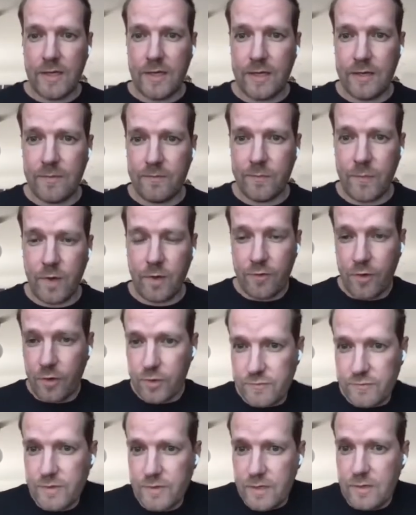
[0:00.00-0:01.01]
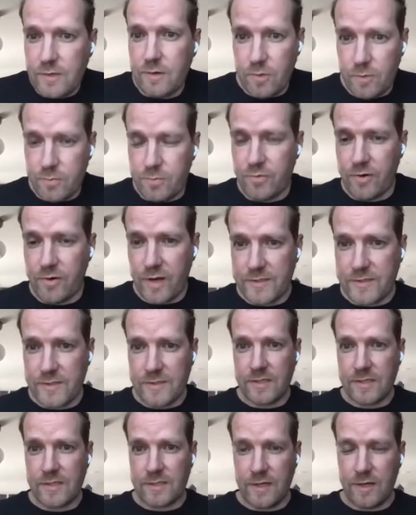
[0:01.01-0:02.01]
of course, we can lower
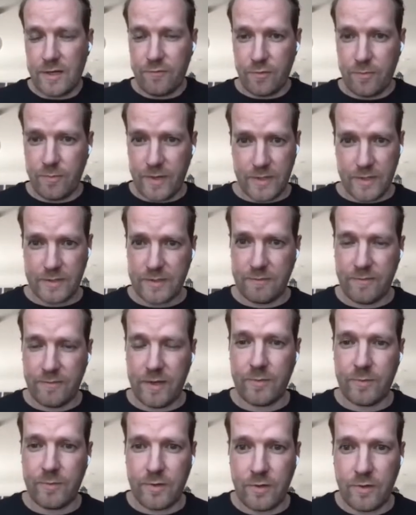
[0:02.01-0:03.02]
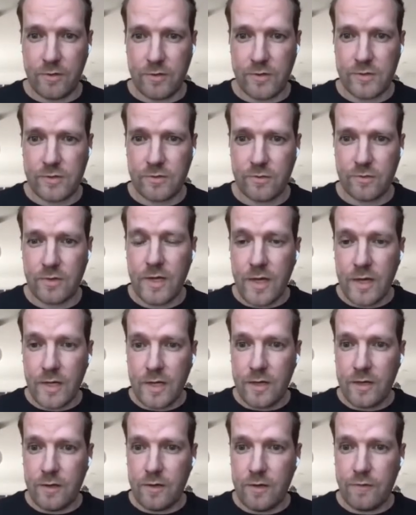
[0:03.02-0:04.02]
prices and therefore make it available also
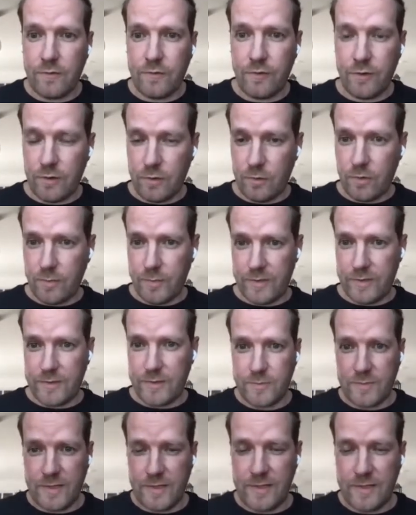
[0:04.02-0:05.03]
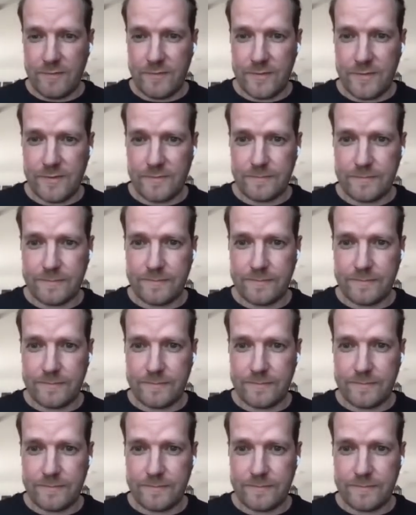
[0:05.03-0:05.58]
for lower management levels.